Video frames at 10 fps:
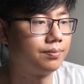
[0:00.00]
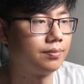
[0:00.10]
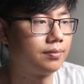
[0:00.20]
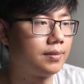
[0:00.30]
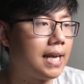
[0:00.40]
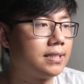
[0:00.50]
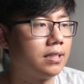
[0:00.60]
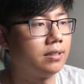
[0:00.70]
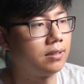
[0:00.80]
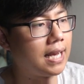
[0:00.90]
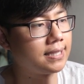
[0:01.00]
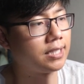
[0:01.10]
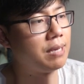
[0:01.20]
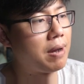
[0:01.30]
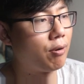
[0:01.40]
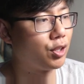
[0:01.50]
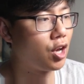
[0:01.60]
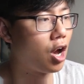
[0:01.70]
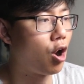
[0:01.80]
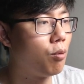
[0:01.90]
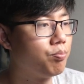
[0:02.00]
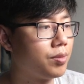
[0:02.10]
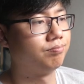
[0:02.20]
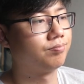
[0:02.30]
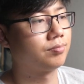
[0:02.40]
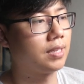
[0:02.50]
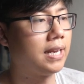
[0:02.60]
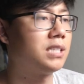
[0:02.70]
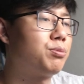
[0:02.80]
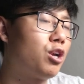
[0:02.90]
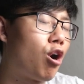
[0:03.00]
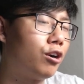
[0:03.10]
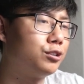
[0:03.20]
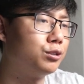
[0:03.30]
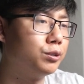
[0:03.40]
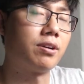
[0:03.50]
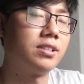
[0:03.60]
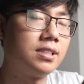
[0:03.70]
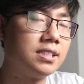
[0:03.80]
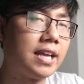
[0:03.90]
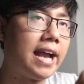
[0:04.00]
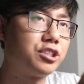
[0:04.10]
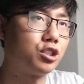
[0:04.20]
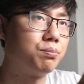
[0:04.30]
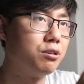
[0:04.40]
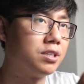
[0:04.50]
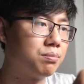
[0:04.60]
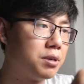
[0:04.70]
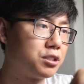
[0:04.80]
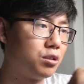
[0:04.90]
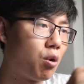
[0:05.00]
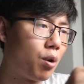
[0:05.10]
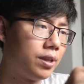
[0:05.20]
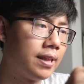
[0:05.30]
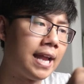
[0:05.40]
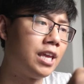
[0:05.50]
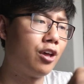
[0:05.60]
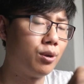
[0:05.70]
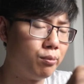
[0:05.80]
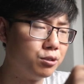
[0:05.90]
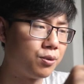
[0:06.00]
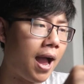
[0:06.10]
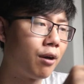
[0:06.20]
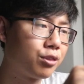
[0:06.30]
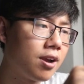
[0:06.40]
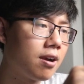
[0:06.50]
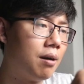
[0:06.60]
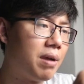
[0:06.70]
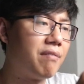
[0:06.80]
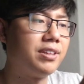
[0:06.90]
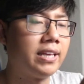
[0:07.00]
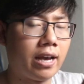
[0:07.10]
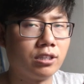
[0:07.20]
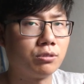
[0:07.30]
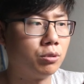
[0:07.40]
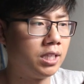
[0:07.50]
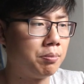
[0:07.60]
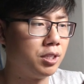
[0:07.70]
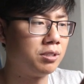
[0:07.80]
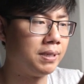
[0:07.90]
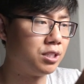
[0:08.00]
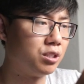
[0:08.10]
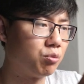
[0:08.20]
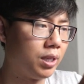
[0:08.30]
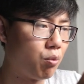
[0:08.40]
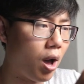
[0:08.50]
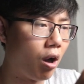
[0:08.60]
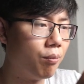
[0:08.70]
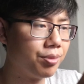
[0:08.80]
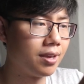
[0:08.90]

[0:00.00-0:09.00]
That's the team I would go. It is pretty hard to rune since the Escher's boost is much lower than any other booster out there. Everything else will need to be speed tuned really well.